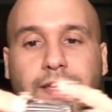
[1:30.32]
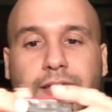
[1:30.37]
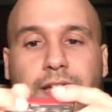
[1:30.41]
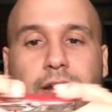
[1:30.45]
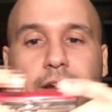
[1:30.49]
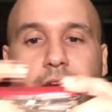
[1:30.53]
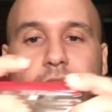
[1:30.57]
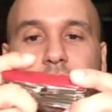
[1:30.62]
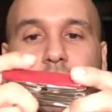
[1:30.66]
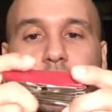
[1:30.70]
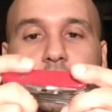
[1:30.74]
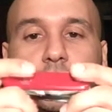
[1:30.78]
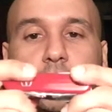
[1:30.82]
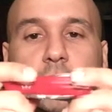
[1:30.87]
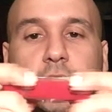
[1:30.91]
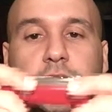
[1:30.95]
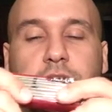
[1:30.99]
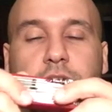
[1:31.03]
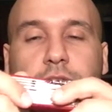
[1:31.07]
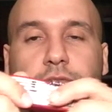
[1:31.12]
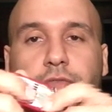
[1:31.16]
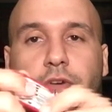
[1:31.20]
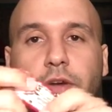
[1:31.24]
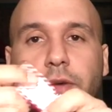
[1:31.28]
I carry this
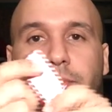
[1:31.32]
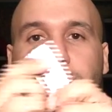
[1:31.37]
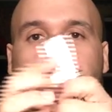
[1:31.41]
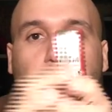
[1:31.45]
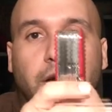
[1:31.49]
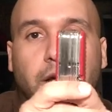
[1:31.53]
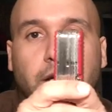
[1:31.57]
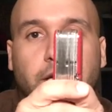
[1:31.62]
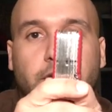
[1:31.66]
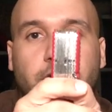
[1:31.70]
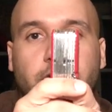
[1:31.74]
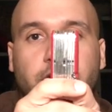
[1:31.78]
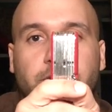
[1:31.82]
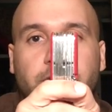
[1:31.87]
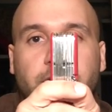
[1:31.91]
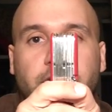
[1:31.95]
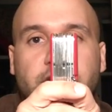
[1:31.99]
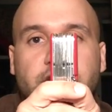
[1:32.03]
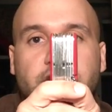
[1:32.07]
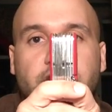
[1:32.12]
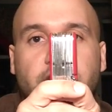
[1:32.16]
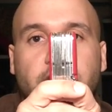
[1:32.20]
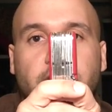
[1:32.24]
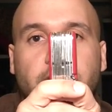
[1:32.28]
one in the front pocket of
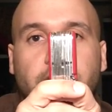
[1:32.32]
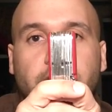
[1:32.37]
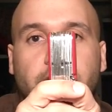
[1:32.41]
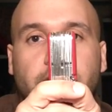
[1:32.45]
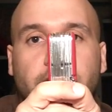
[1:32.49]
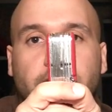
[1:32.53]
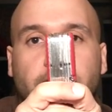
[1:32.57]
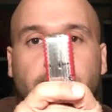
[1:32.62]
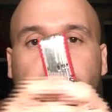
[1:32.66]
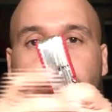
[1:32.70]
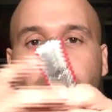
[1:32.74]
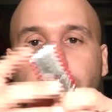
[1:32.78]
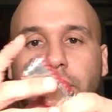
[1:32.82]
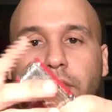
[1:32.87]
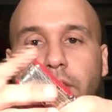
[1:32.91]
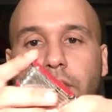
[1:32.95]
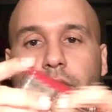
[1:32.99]
my jeans.